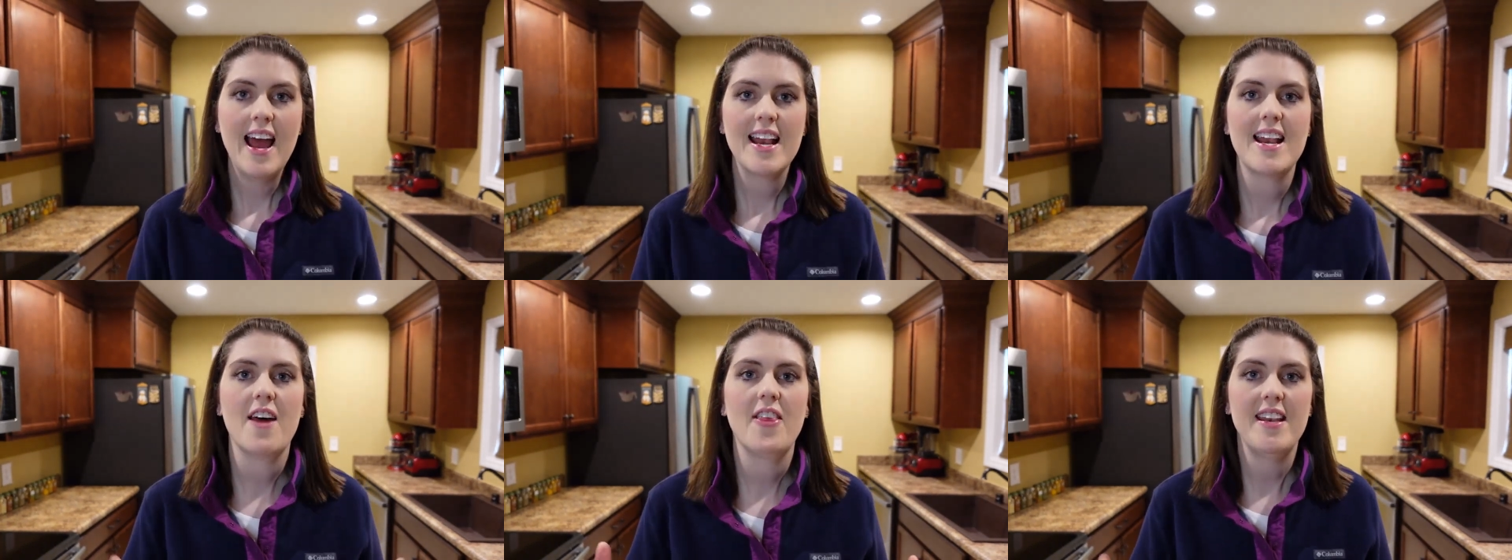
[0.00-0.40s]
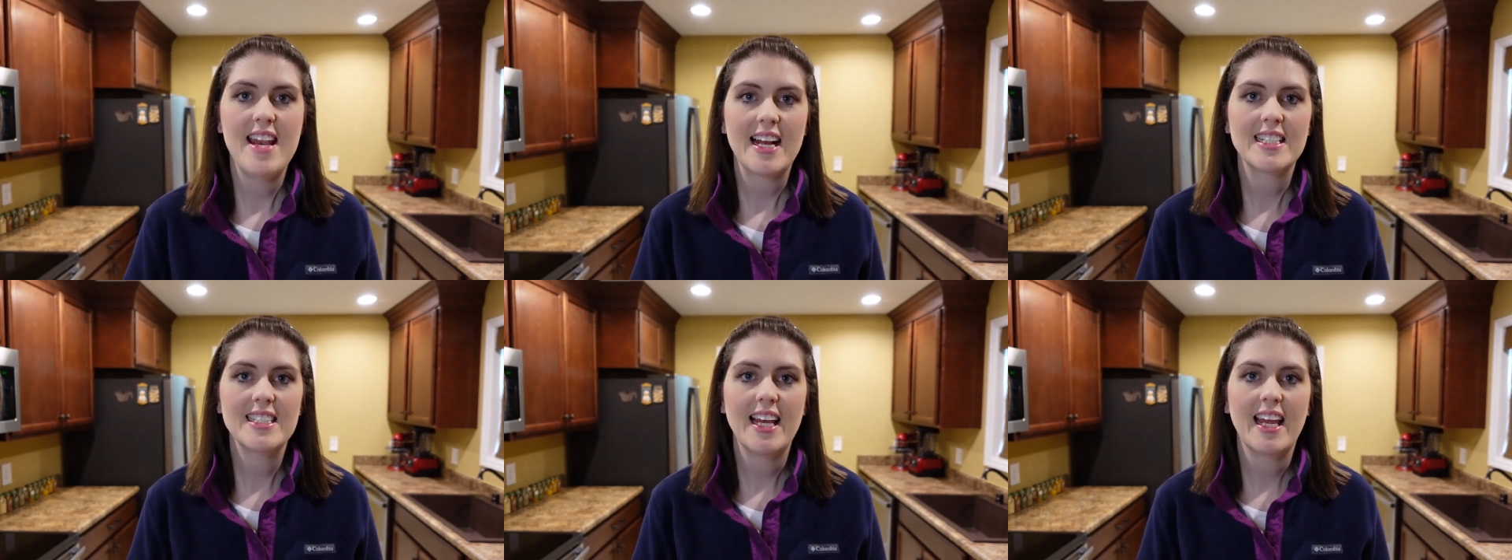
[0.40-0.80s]
Now, the
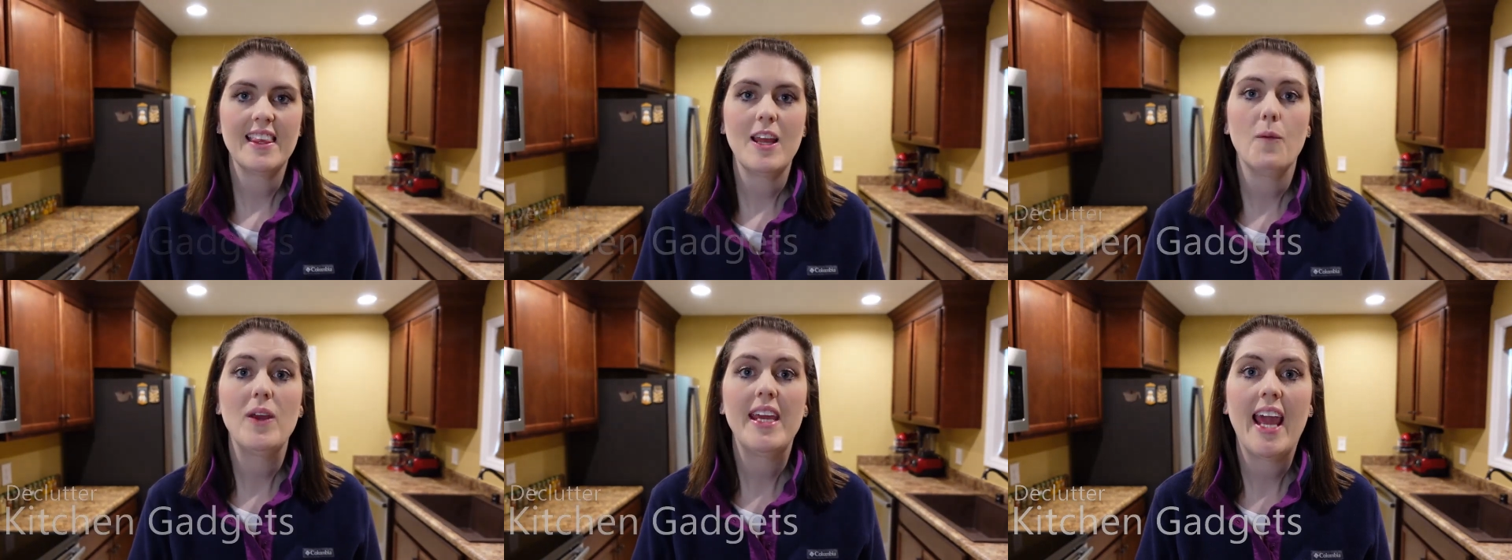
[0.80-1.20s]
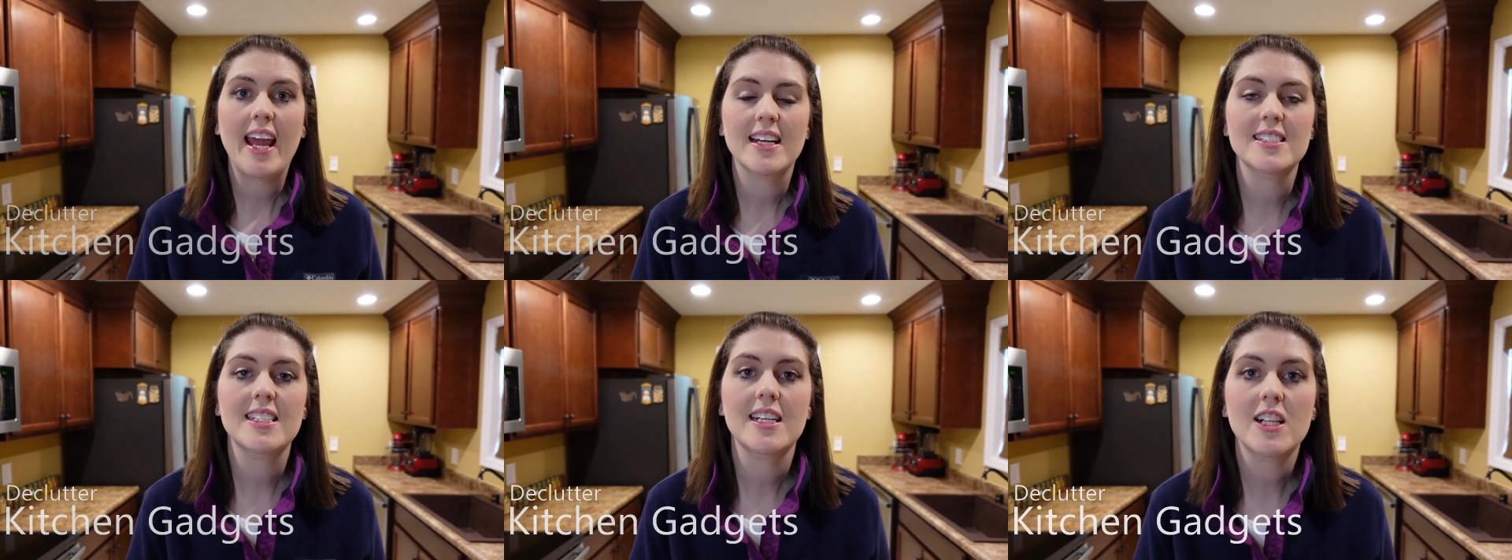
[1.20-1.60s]
next thing that we
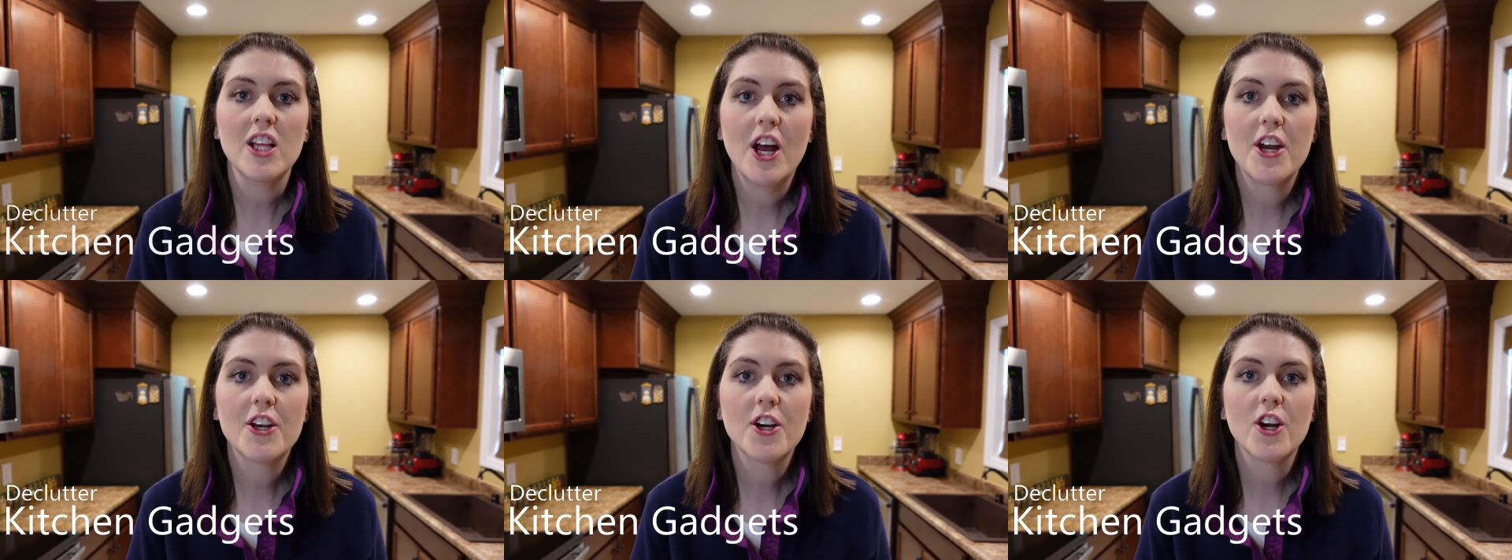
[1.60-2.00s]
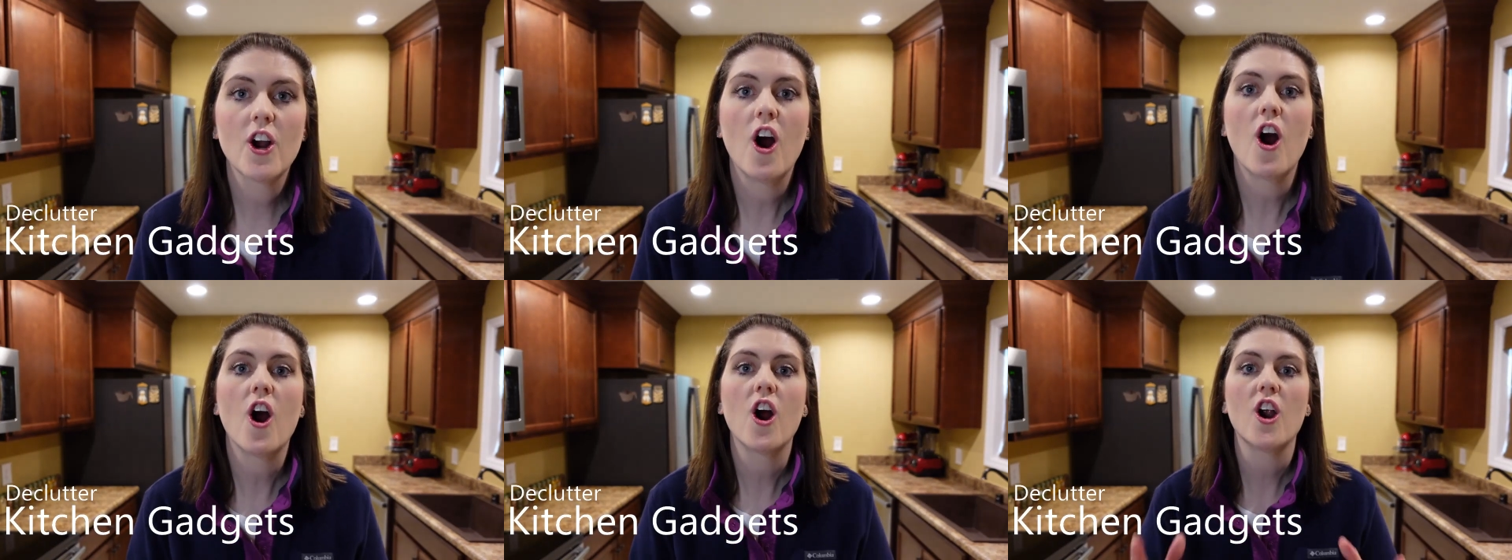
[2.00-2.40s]
can
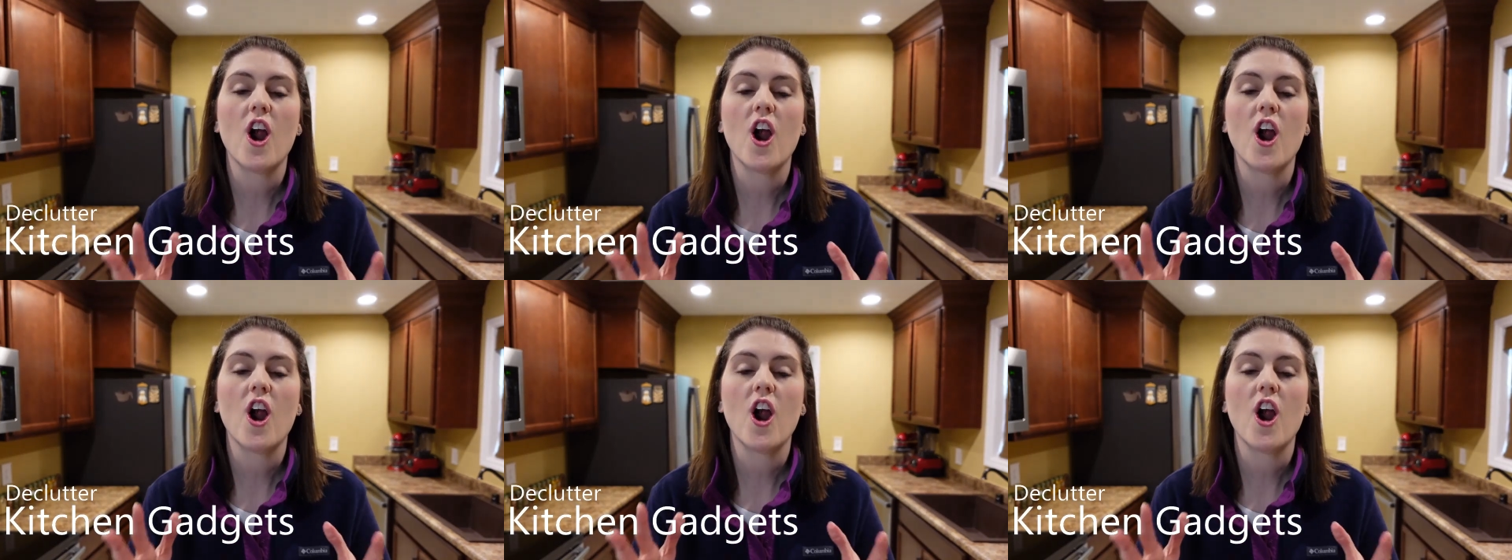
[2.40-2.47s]
declutter are